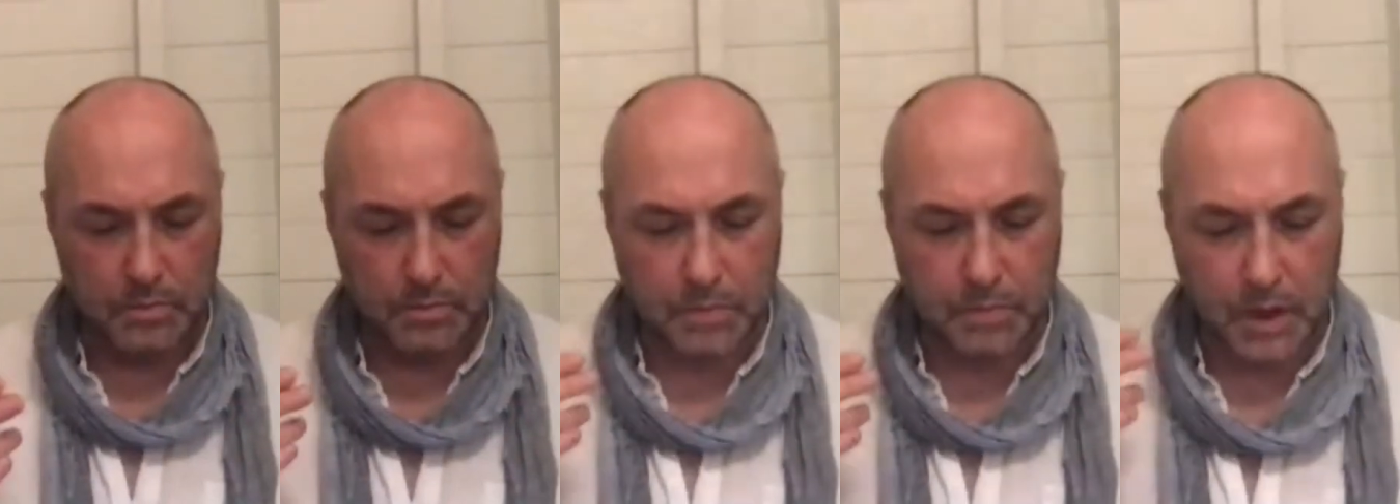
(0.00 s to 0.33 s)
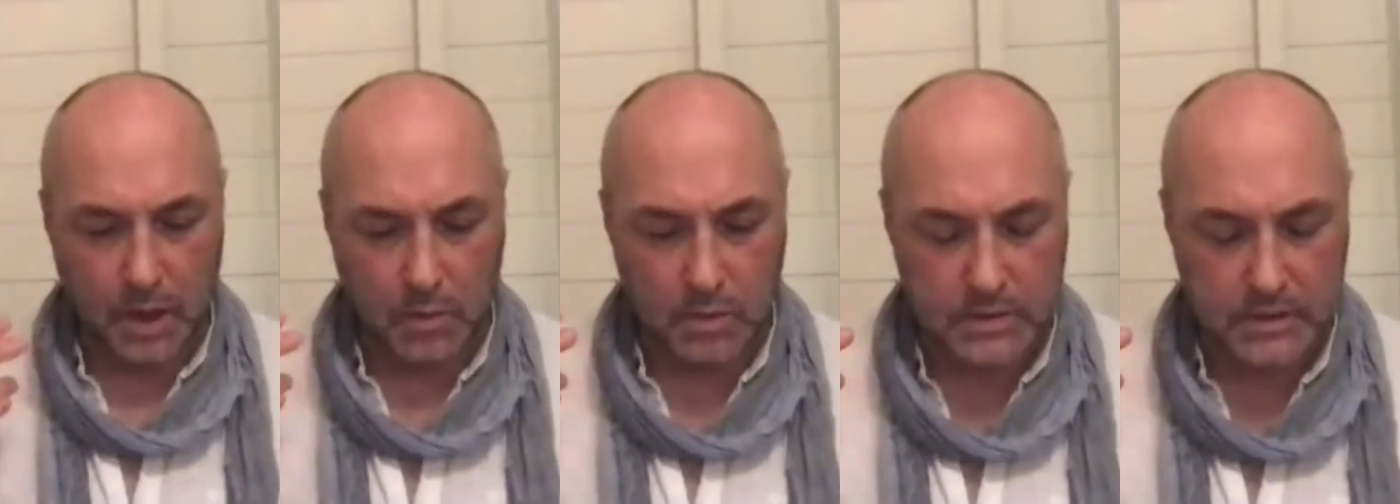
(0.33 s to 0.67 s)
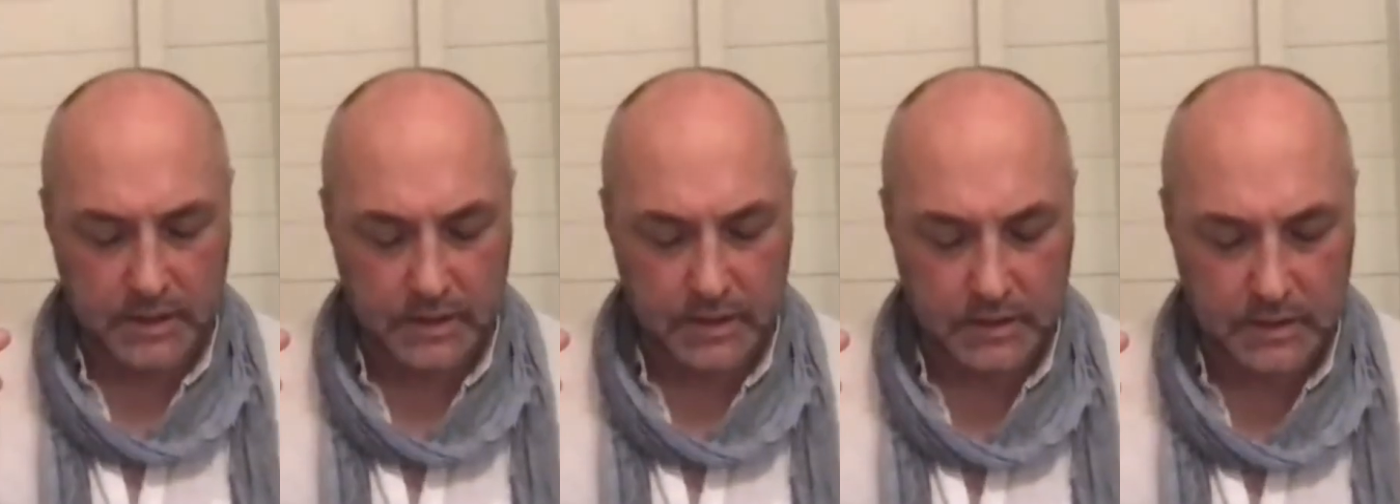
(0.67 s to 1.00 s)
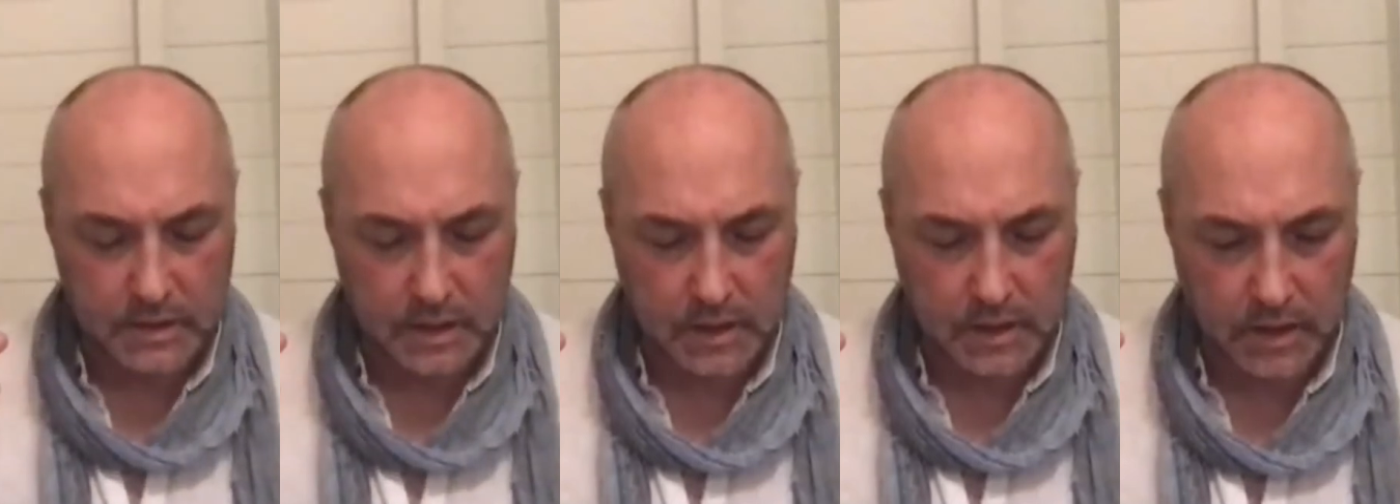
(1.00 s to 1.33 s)
But I will say this:
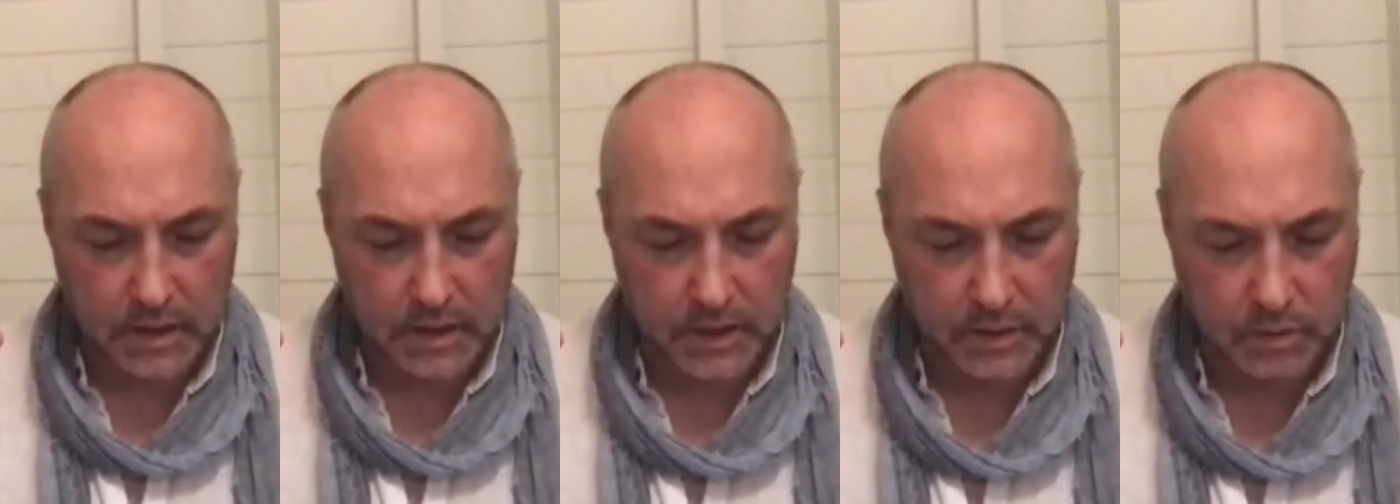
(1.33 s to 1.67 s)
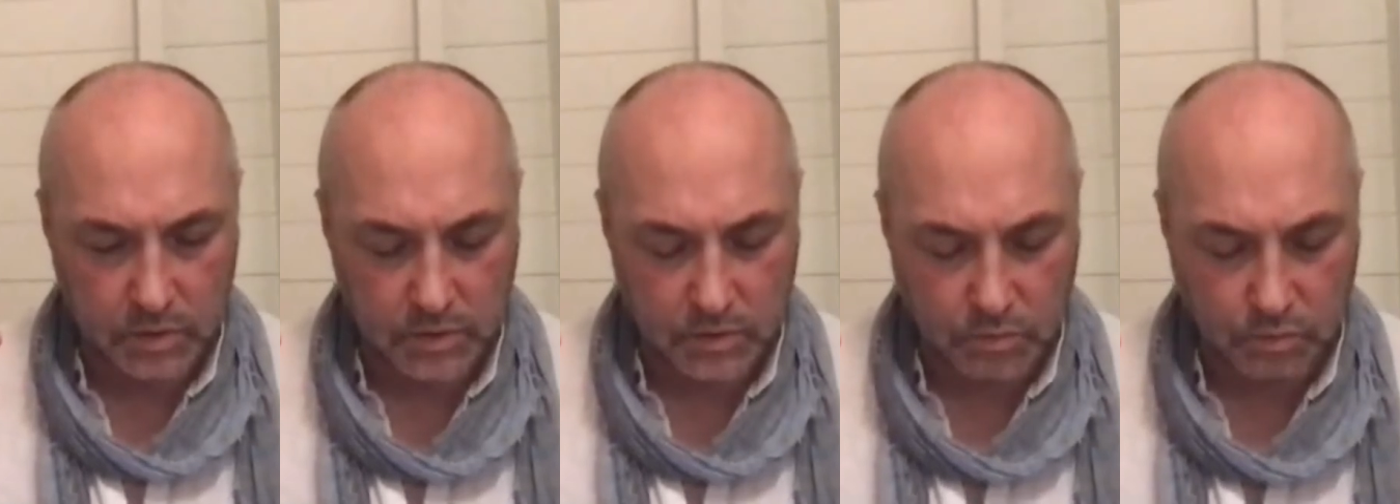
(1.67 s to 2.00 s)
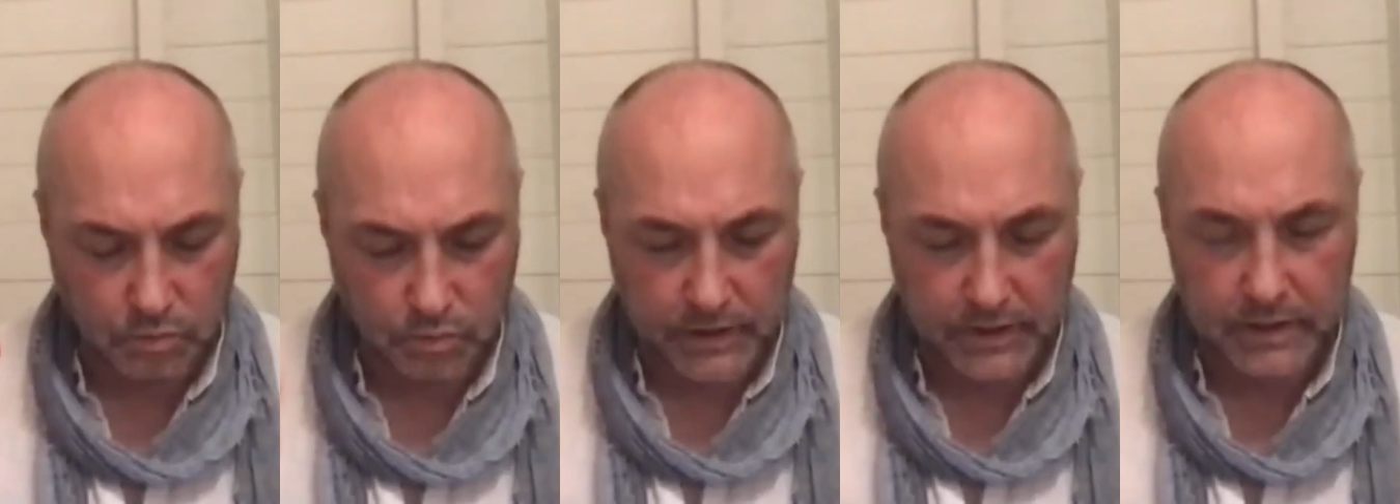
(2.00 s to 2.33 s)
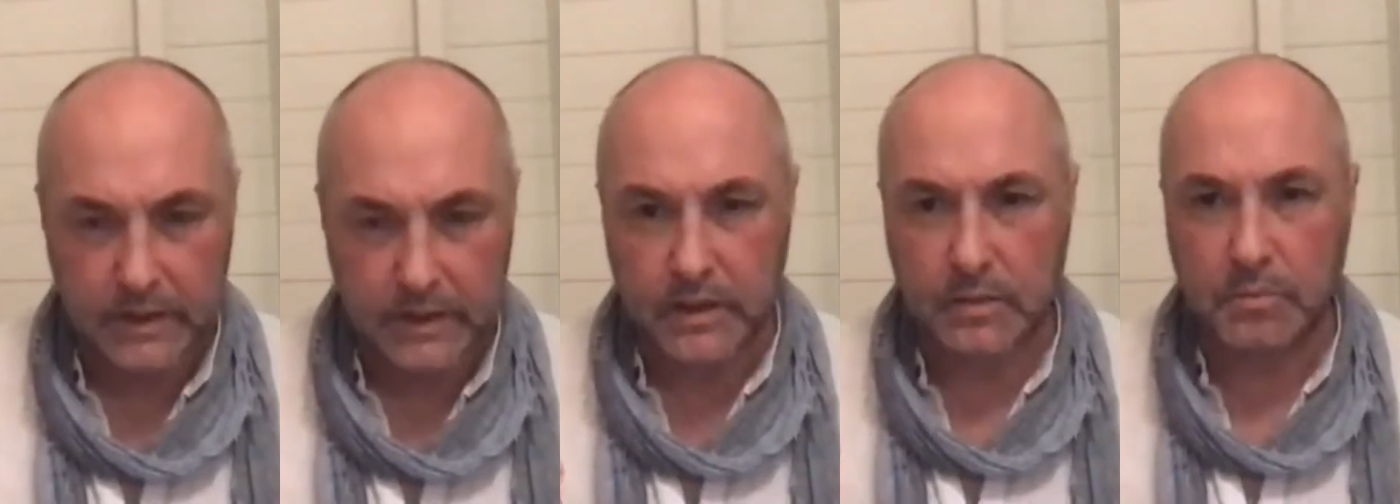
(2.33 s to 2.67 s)
it was
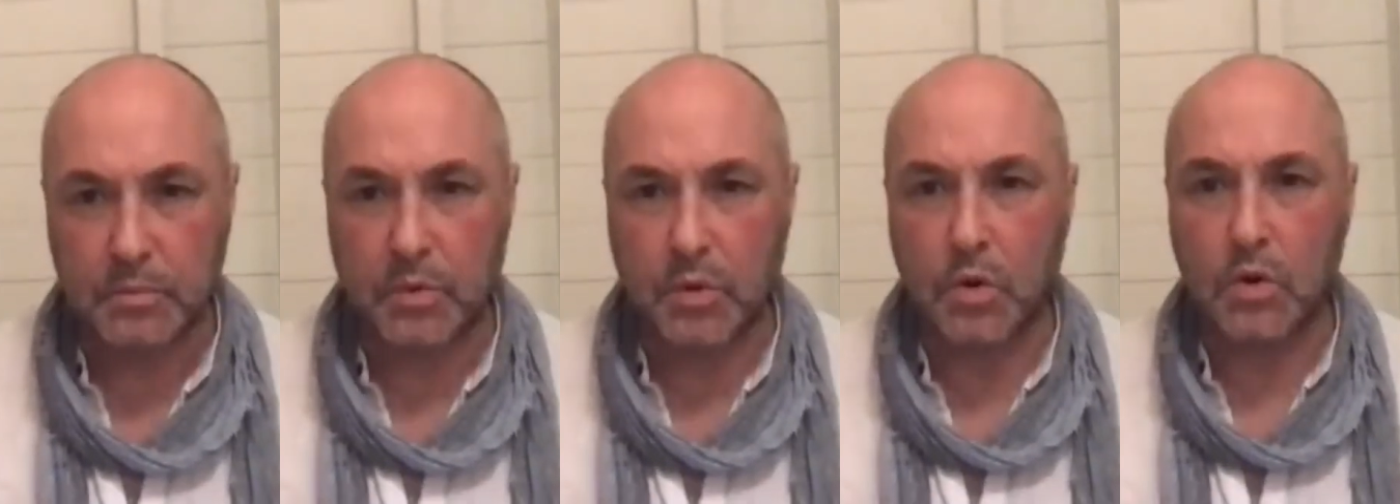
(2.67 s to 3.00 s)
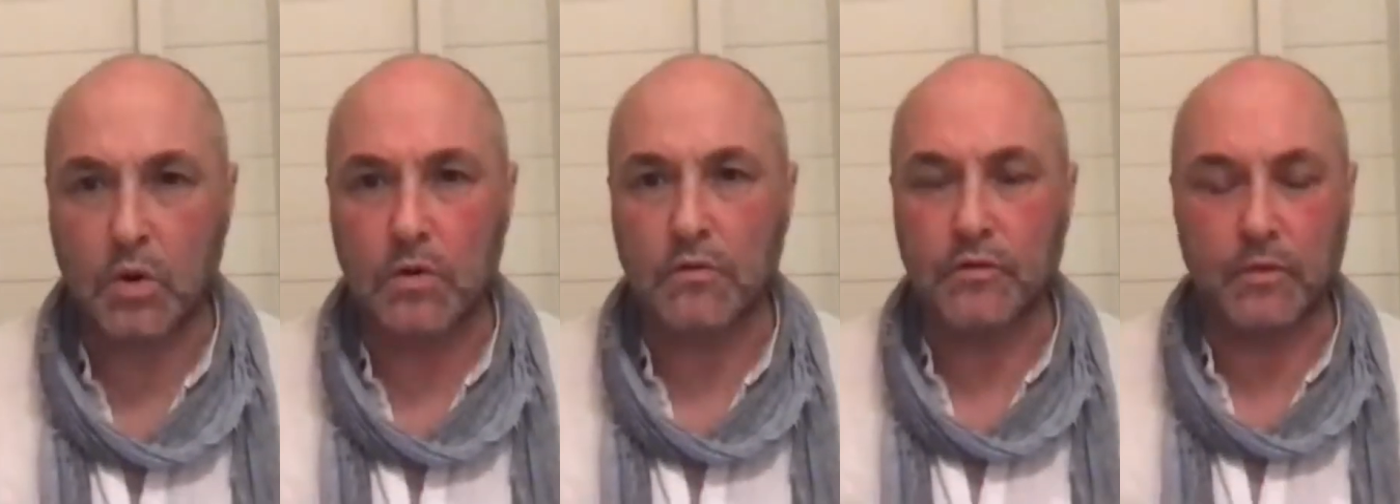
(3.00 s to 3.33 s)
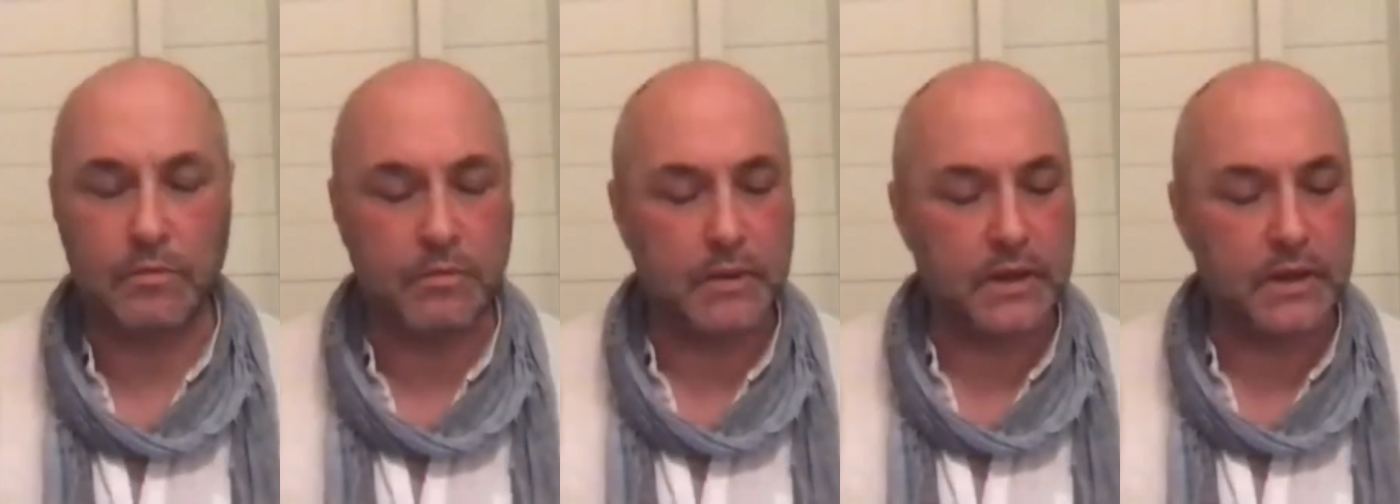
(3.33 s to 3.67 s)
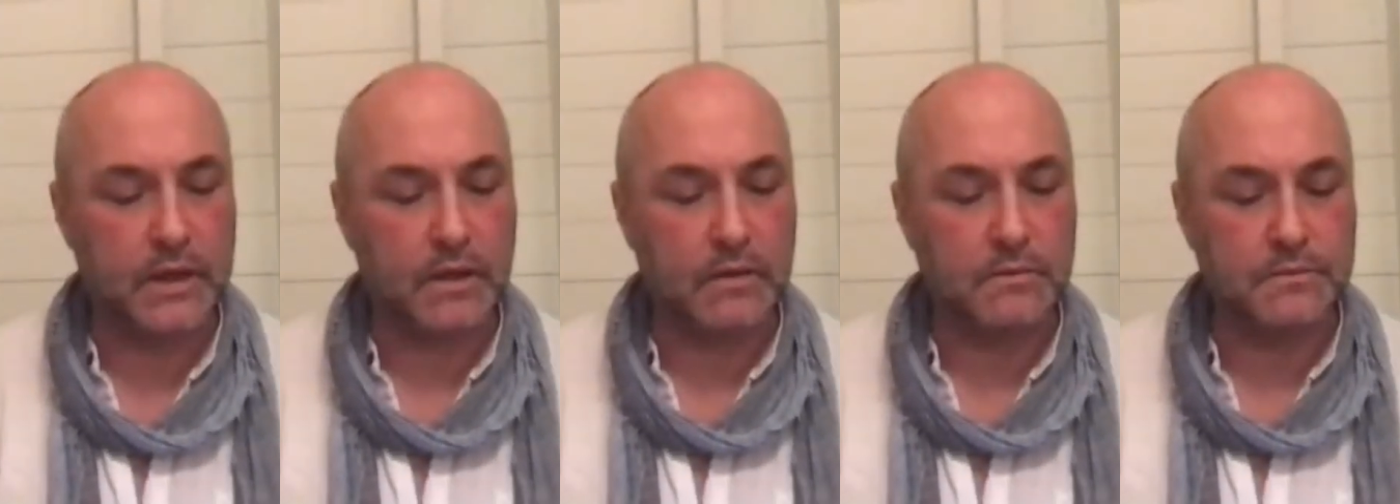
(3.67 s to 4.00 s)
really important for
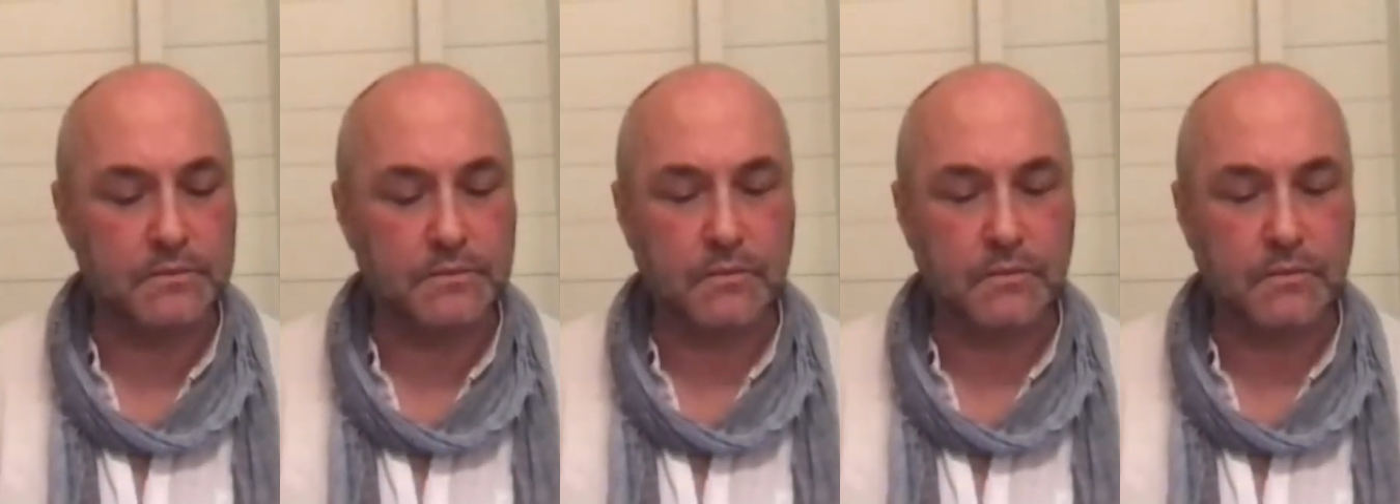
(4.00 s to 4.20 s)
me